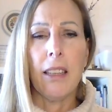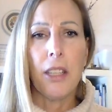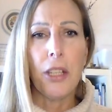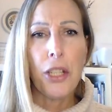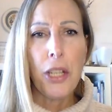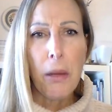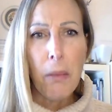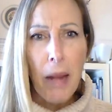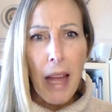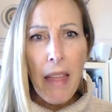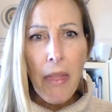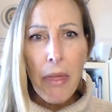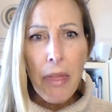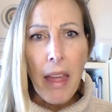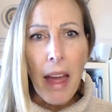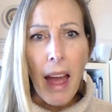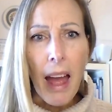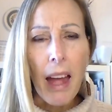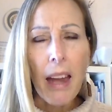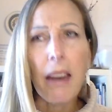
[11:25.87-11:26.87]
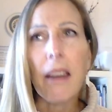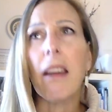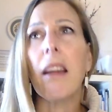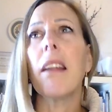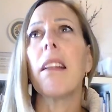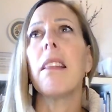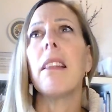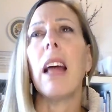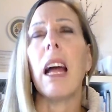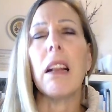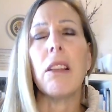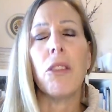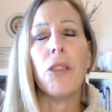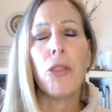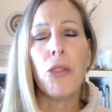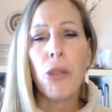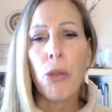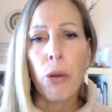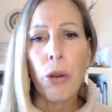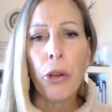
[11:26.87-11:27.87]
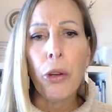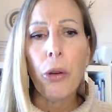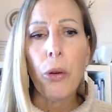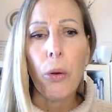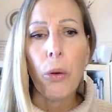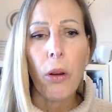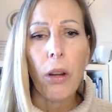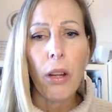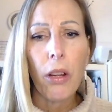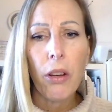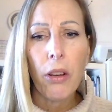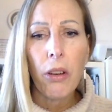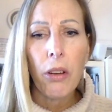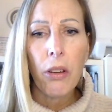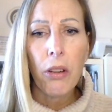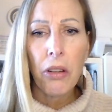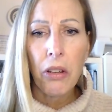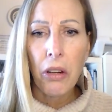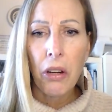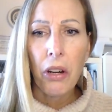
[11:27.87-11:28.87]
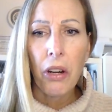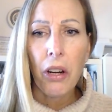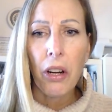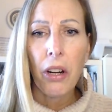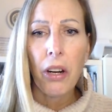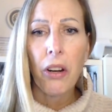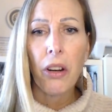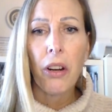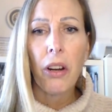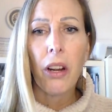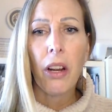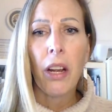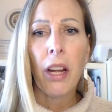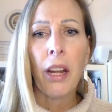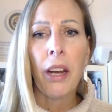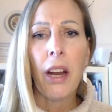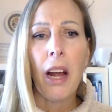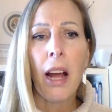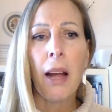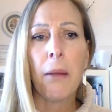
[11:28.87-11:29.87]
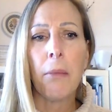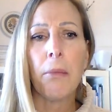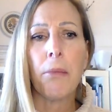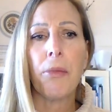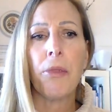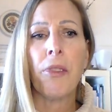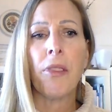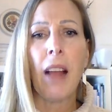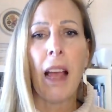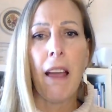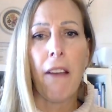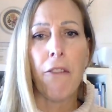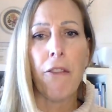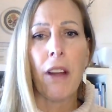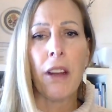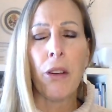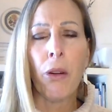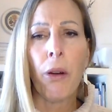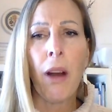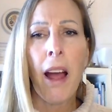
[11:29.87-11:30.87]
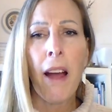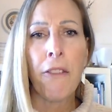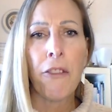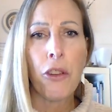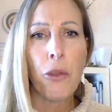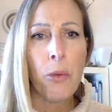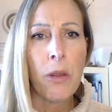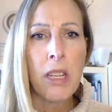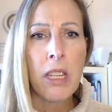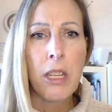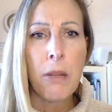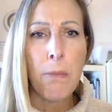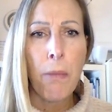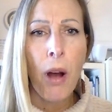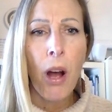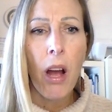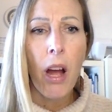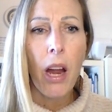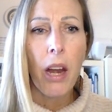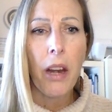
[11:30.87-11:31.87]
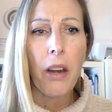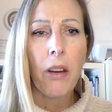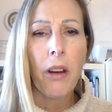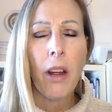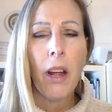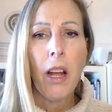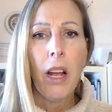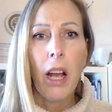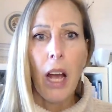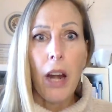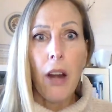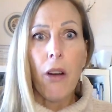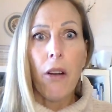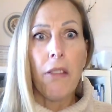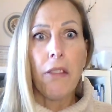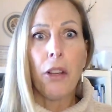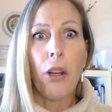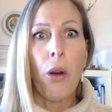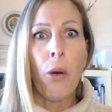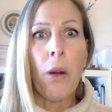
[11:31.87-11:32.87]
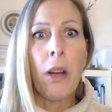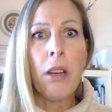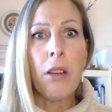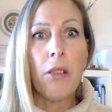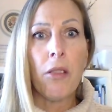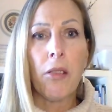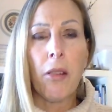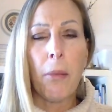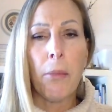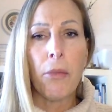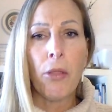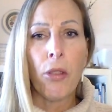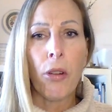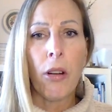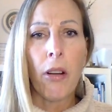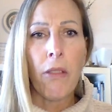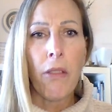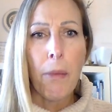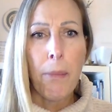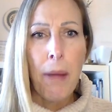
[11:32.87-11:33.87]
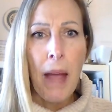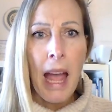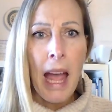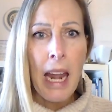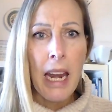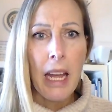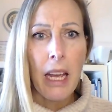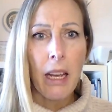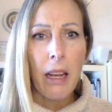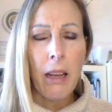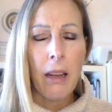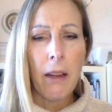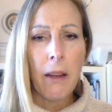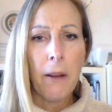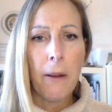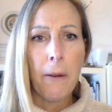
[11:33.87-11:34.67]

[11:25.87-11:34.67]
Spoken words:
she meant that. That's true to her. And I'm safe. I don't have to respond. I don't have to go into some sort of a panic.